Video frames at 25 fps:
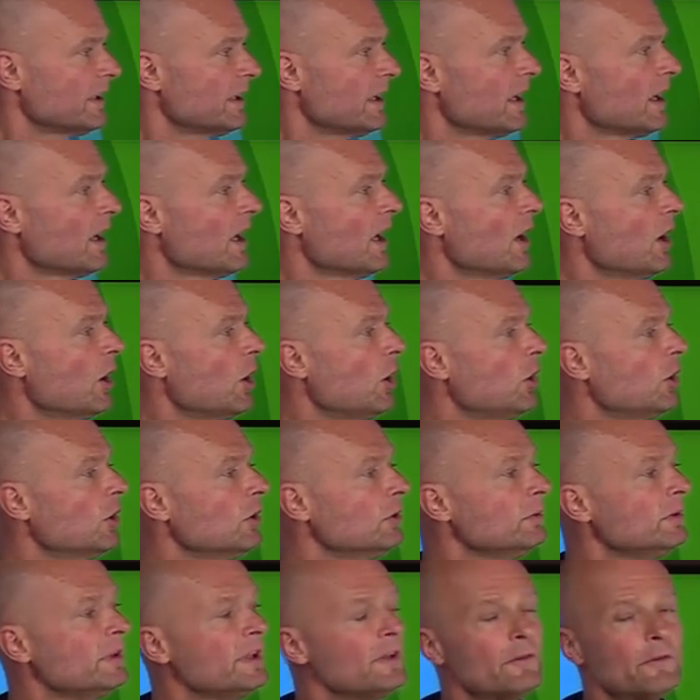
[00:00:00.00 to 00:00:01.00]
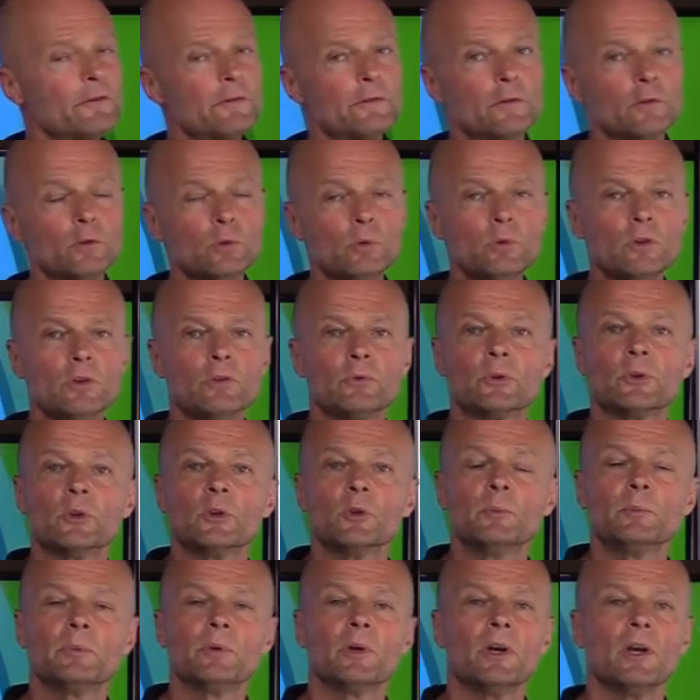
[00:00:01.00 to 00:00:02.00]
The only food
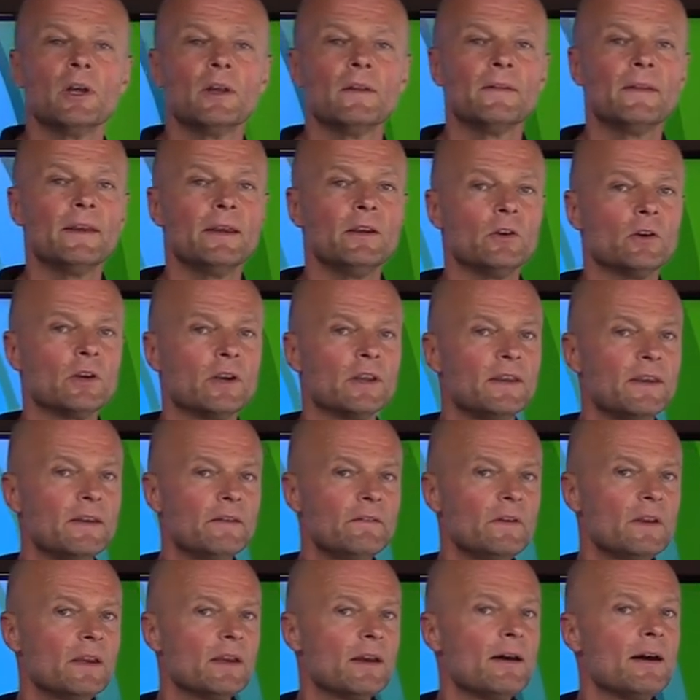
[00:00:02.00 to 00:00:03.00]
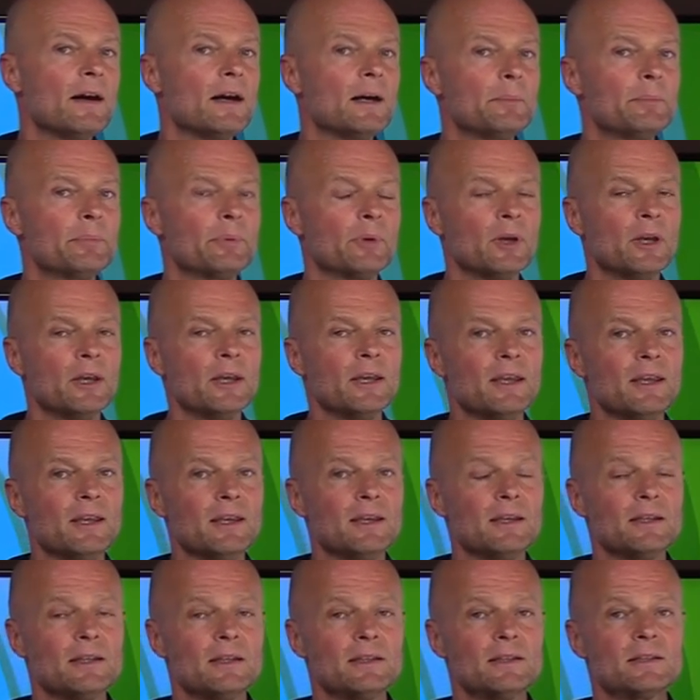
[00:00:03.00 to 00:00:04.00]
group that you're giving up
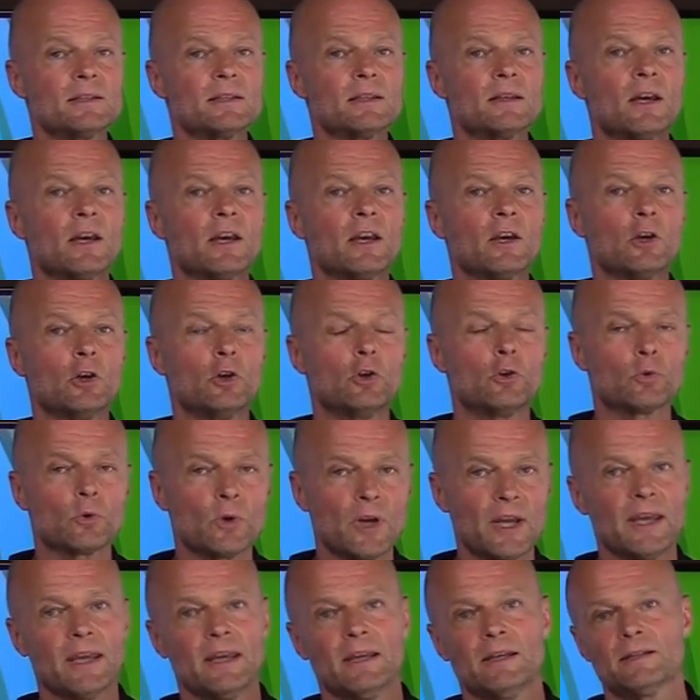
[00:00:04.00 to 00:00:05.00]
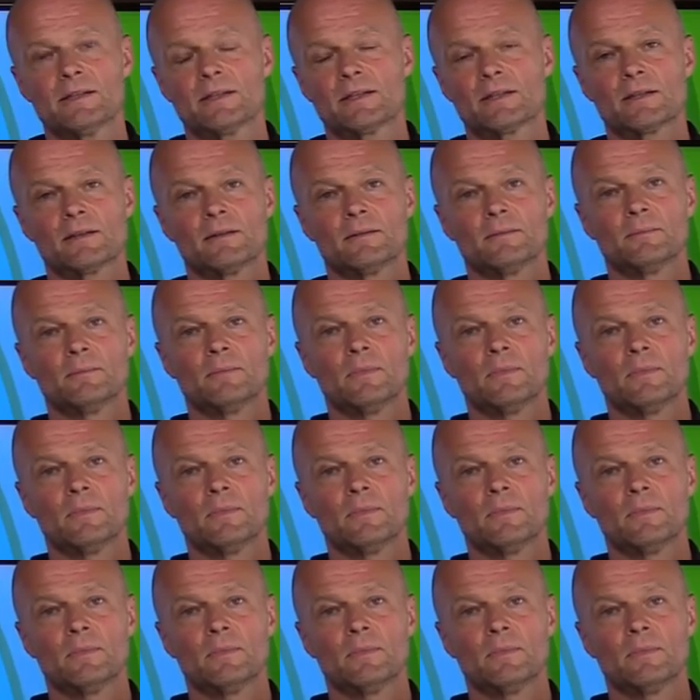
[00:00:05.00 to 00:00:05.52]
is grains